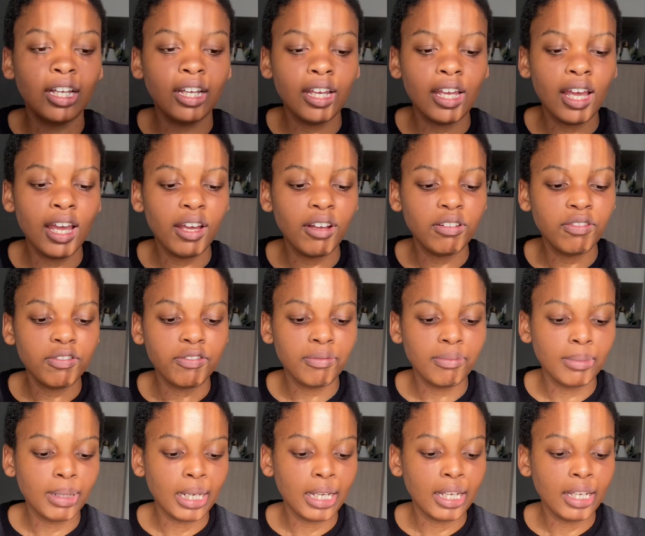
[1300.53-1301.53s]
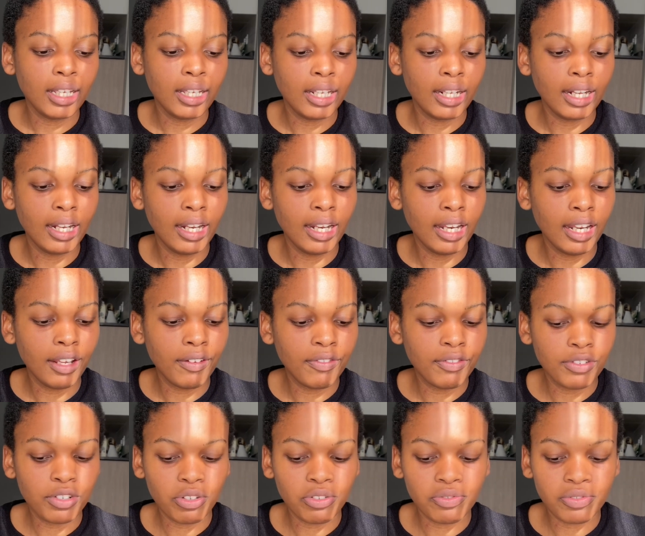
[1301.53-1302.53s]
have my
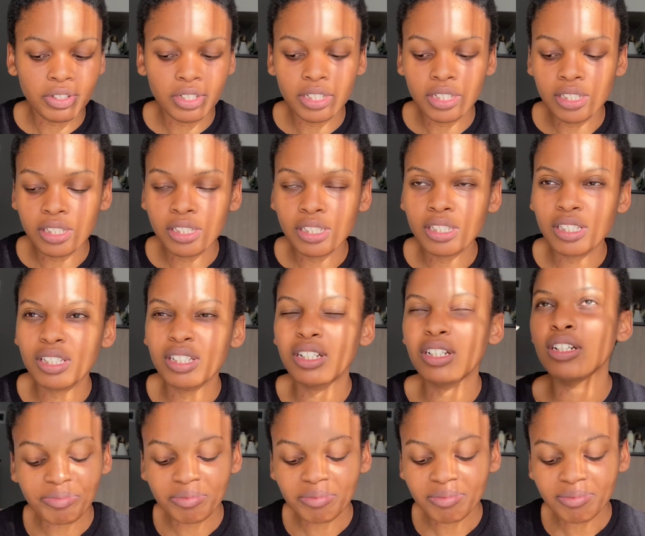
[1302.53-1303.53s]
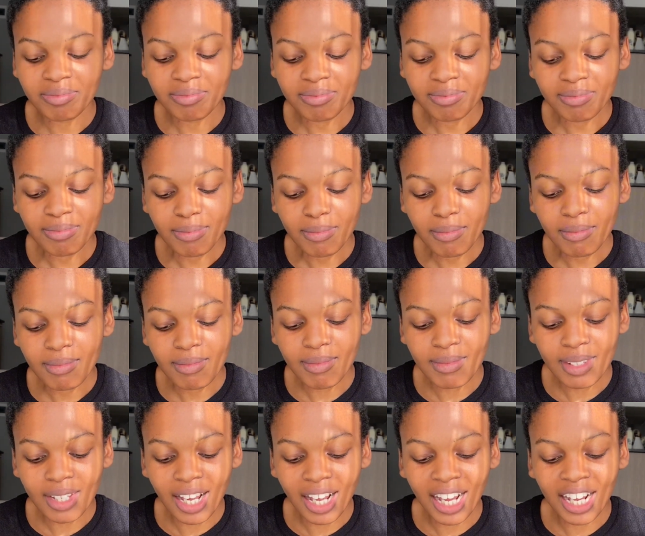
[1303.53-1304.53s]
leftovers.
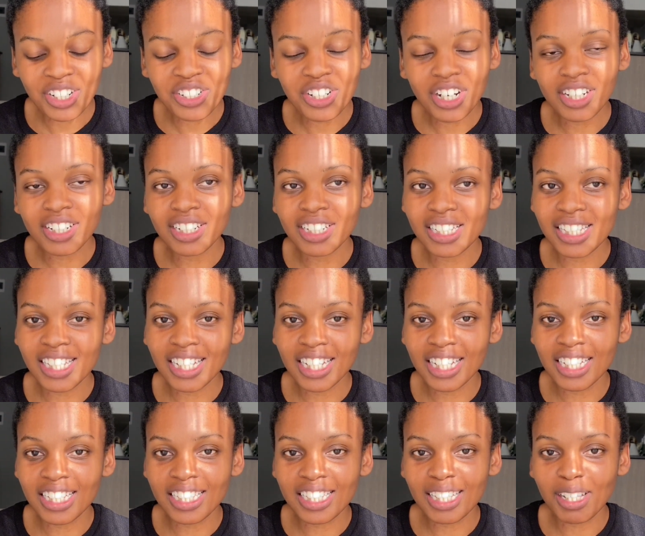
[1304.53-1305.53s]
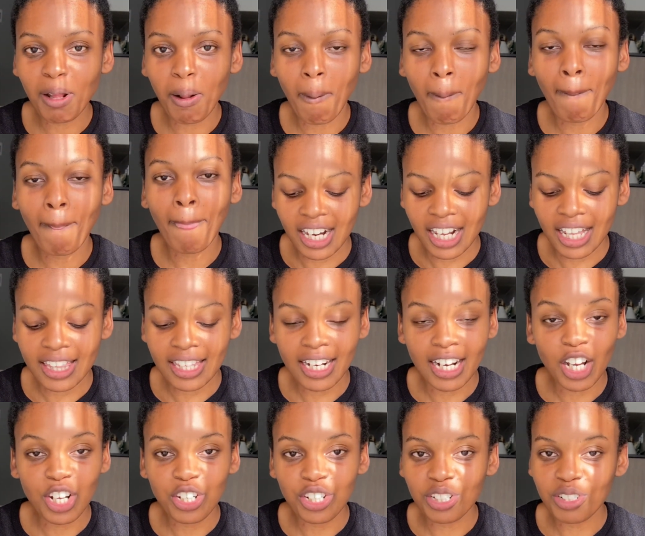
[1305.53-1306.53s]
I tried eating it and then I
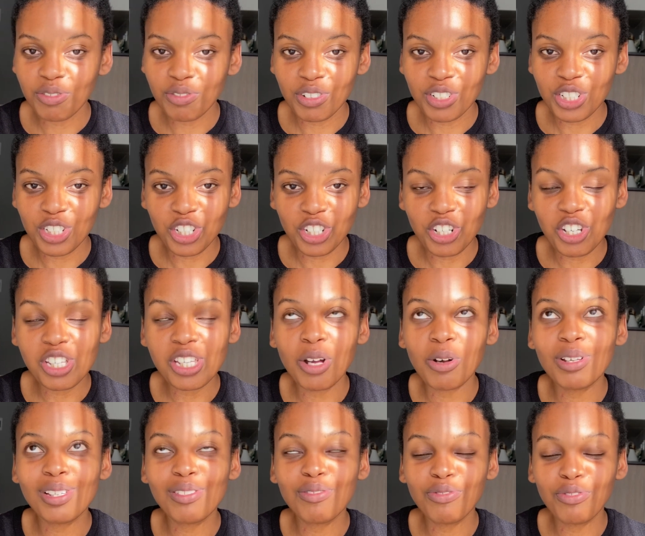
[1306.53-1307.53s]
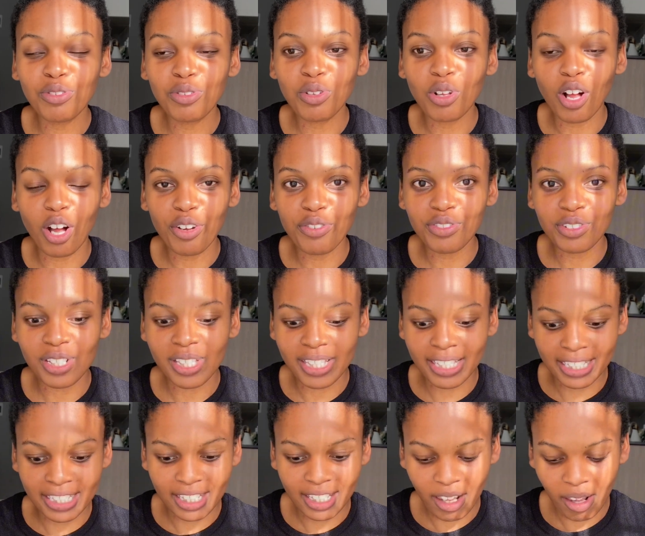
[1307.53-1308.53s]
couldn't finish it because I was full,
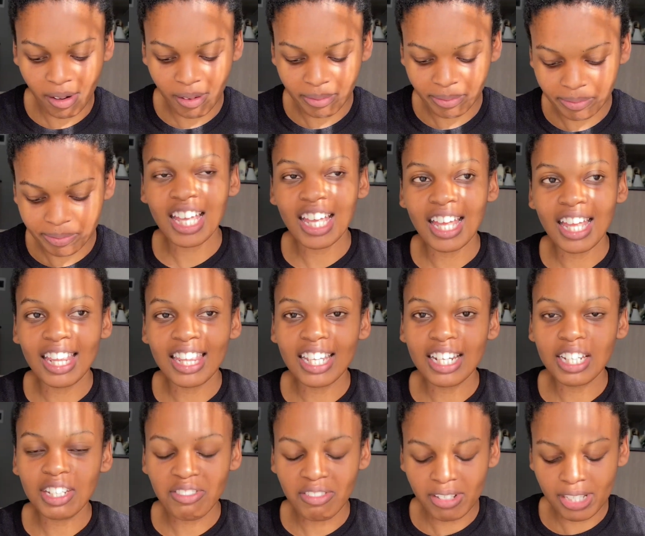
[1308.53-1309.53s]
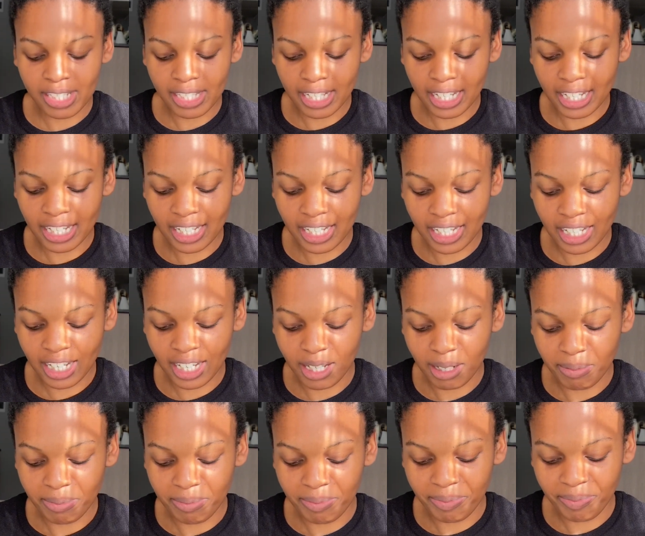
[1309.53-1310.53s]
obviously. And then he was like,
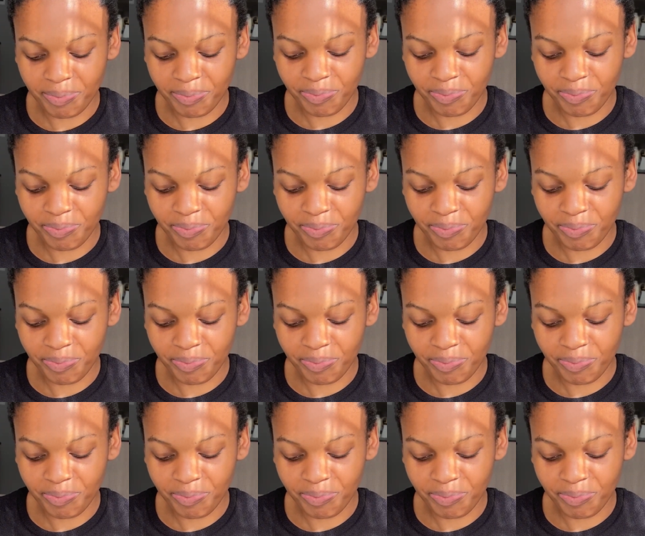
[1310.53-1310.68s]
I'm